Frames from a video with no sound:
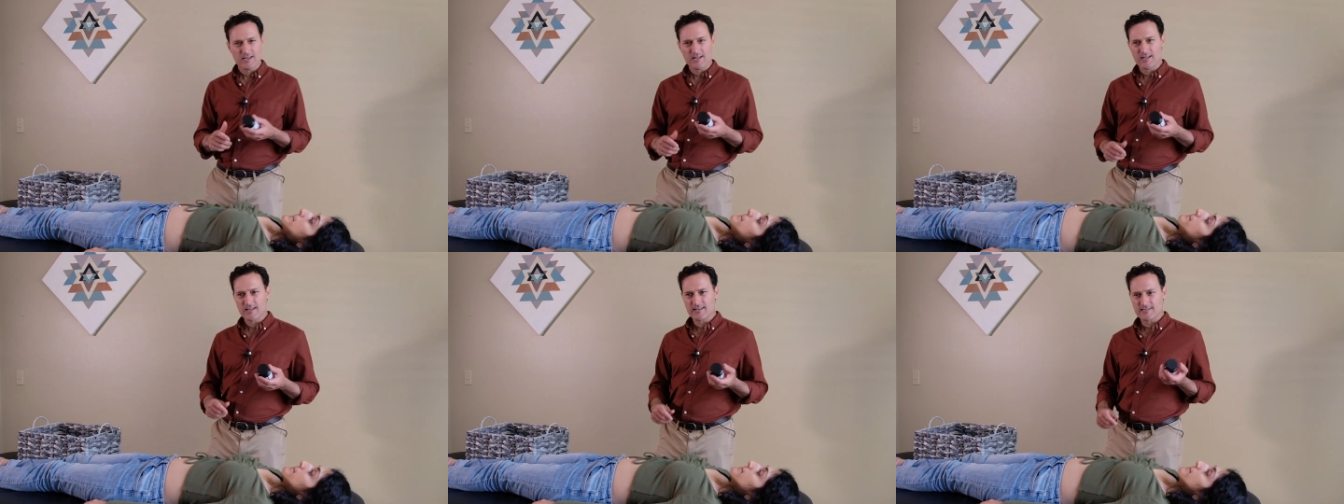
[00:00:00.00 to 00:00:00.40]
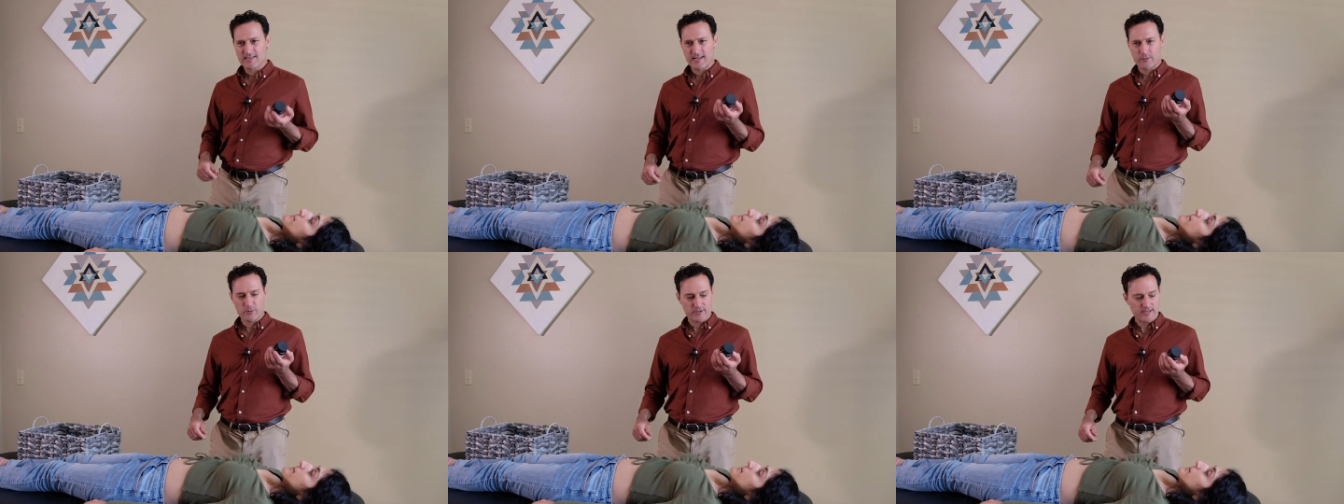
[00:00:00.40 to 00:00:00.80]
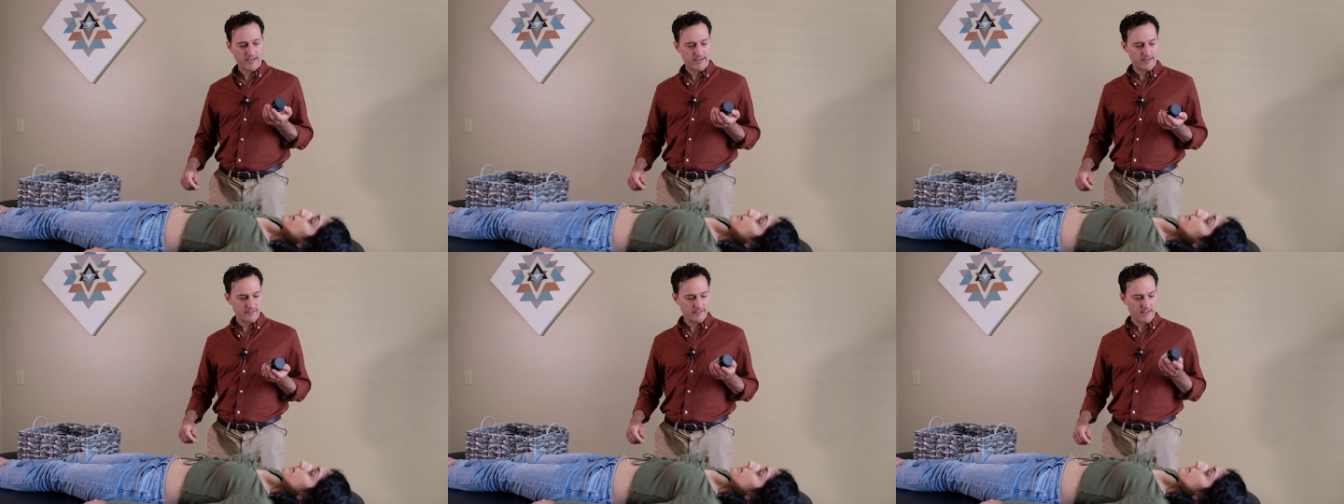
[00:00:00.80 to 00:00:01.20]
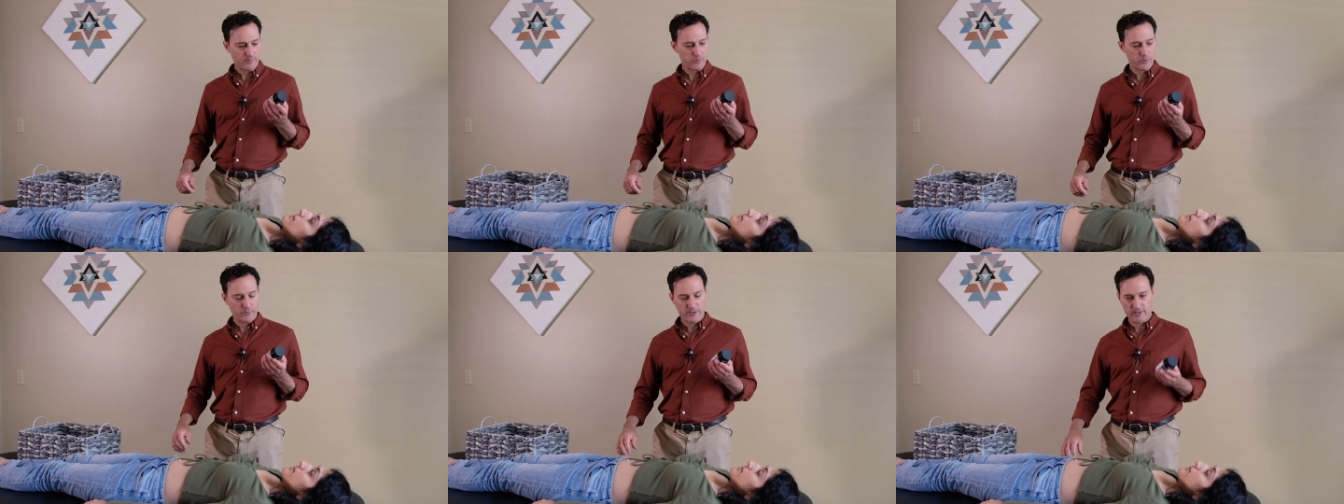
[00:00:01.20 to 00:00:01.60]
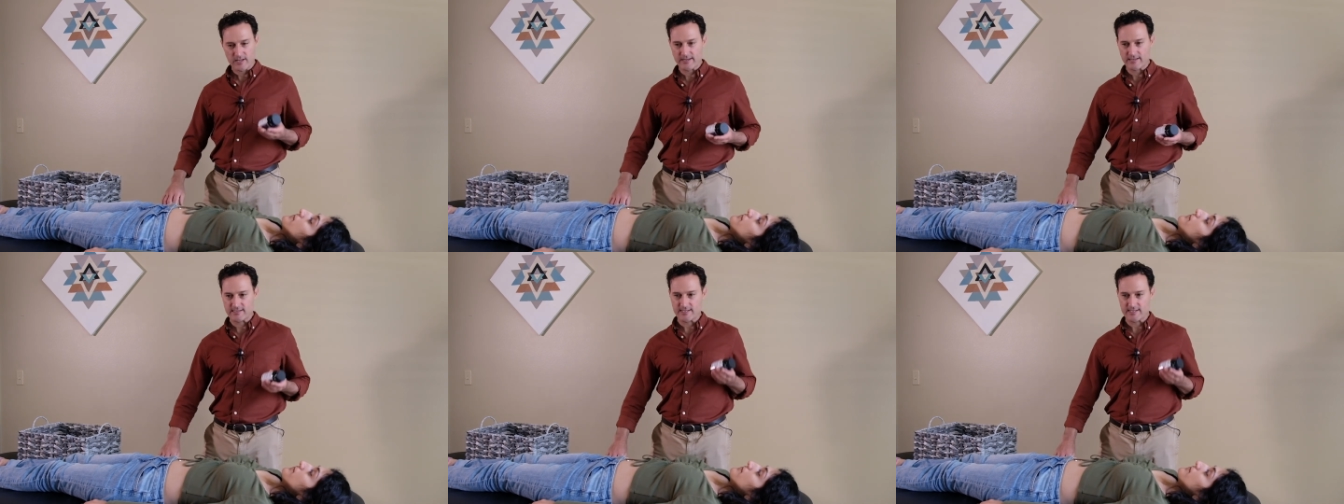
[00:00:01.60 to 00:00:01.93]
let's say we take a supplement like